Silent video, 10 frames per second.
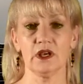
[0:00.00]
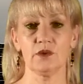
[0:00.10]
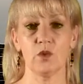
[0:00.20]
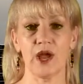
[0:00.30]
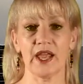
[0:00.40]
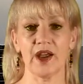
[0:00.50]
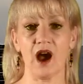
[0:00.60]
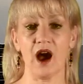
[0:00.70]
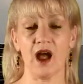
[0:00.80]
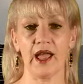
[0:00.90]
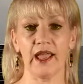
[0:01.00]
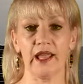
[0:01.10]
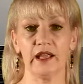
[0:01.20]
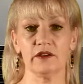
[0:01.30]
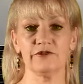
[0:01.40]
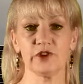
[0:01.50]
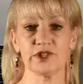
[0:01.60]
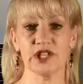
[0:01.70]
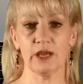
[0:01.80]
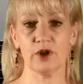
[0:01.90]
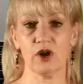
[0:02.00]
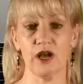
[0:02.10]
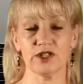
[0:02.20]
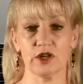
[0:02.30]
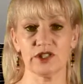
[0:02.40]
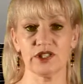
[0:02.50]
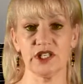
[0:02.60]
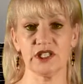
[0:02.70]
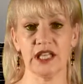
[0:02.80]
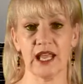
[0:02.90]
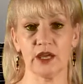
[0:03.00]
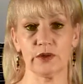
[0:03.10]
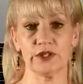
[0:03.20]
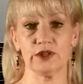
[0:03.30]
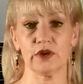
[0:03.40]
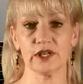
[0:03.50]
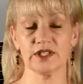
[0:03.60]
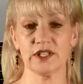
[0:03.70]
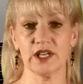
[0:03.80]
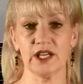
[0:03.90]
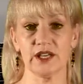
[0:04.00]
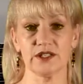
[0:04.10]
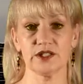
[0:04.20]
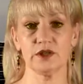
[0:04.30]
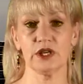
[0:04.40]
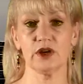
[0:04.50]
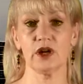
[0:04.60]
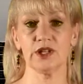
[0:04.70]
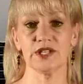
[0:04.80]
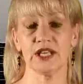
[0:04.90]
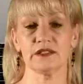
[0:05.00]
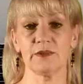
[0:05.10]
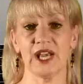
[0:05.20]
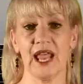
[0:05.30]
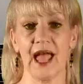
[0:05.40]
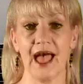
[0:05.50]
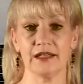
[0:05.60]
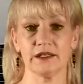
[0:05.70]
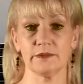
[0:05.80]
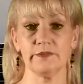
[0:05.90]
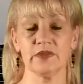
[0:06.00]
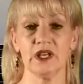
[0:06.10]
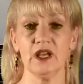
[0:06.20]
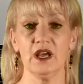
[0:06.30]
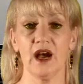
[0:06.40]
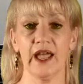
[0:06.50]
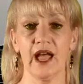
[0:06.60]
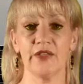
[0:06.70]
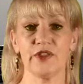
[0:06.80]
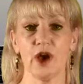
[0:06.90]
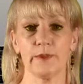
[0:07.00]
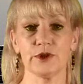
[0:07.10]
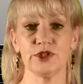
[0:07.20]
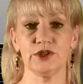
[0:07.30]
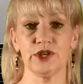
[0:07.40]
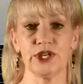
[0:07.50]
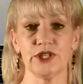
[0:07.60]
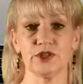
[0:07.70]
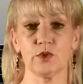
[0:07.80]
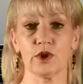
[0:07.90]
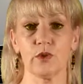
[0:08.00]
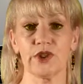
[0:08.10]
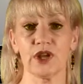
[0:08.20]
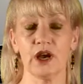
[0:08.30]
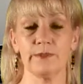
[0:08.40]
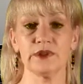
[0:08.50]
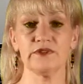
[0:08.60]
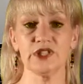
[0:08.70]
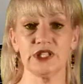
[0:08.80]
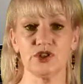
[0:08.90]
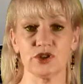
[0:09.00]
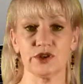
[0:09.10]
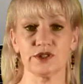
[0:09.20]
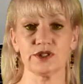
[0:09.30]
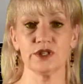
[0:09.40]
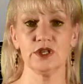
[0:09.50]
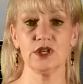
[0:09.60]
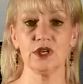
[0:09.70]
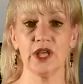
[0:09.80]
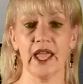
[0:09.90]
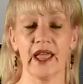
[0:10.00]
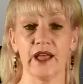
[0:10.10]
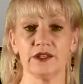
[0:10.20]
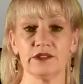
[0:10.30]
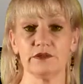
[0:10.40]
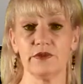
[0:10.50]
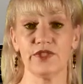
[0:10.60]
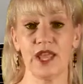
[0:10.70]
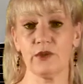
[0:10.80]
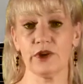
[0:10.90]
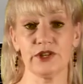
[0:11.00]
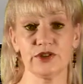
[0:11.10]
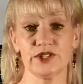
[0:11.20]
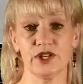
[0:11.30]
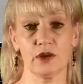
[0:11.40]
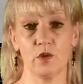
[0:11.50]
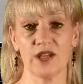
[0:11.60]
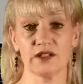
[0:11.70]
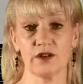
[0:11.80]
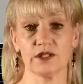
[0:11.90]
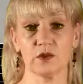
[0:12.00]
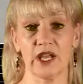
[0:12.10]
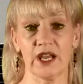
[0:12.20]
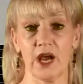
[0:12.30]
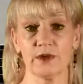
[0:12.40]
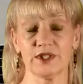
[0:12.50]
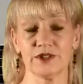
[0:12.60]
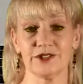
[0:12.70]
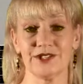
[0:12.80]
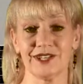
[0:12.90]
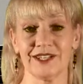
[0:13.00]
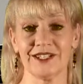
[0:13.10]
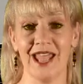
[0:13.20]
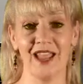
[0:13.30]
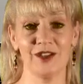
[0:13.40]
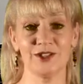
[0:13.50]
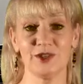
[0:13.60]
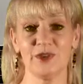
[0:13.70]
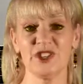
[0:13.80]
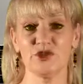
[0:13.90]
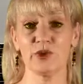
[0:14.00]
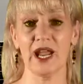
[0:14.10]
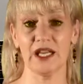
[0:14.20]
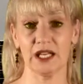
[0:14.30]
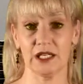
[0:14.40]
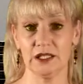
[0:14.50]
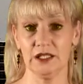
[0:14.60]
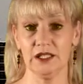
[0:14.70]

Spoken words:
When I first came across Argentine tango in New York City at a studio called Dance Manhattan, I had the opportunity to work with a couple of teachers, and they were interested in West Coast swing and I was interested in tango, so we traded